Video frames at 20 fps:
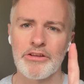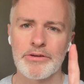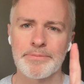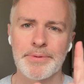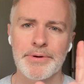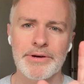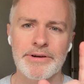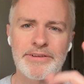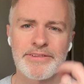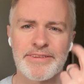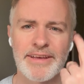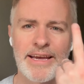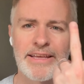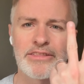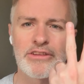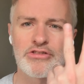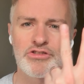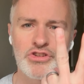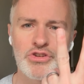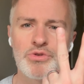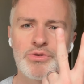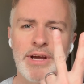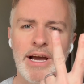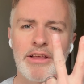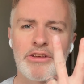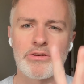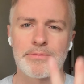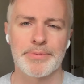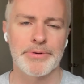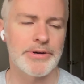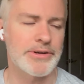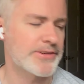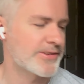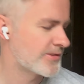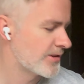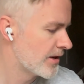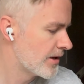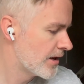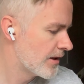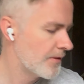books and the $2
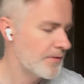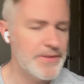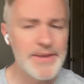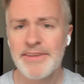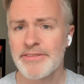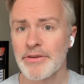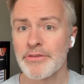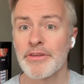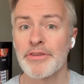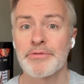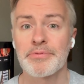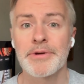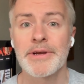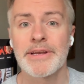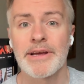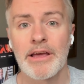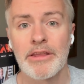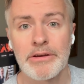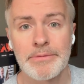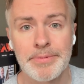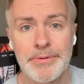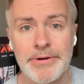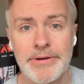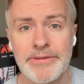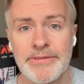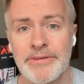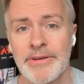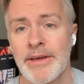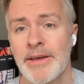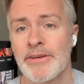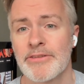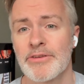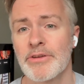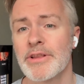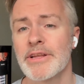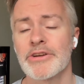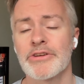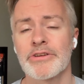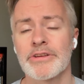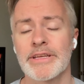books. These are the $3 books. So
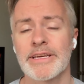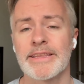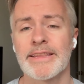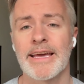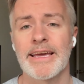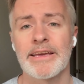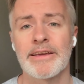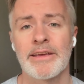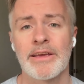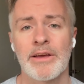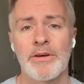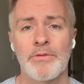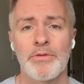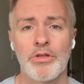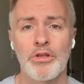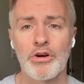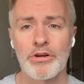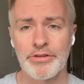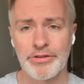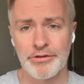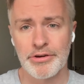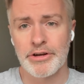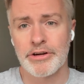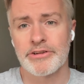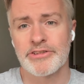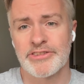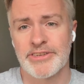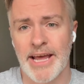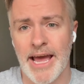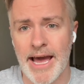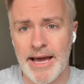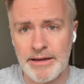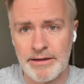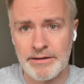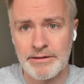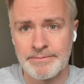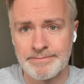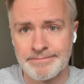literally they look through your stack